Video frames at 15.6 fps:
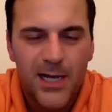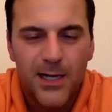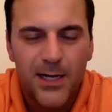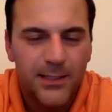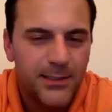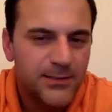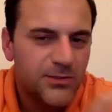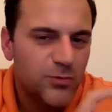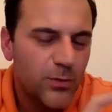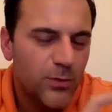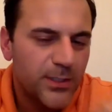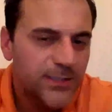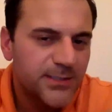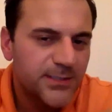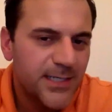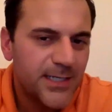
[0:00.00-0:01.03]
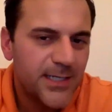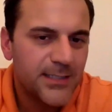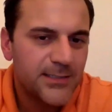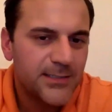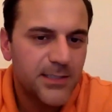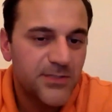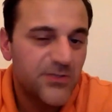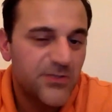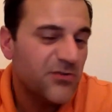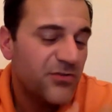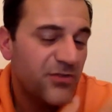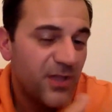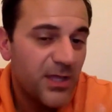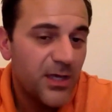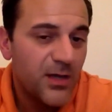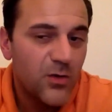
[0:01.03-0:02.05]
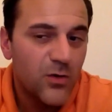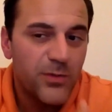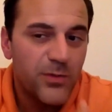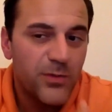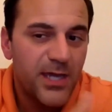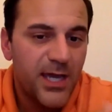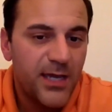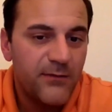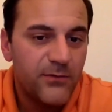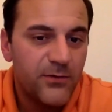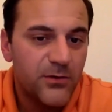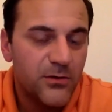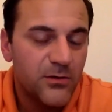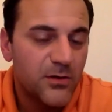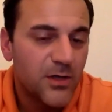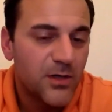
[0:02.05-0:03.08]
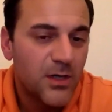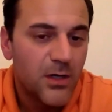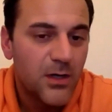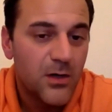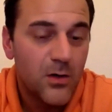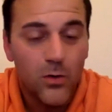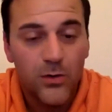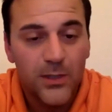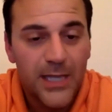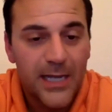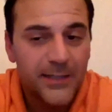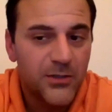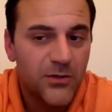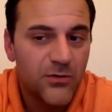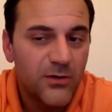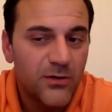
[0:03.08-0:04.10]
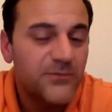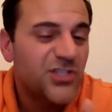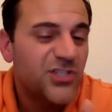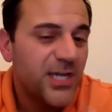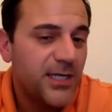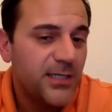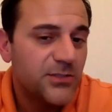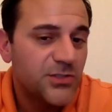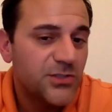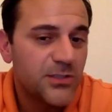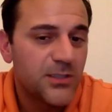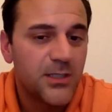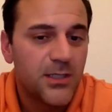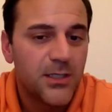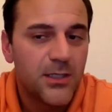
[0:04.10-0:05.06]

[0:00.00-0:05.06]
I guess to what extent has has their thinking or behavior uh, or lack thereof changed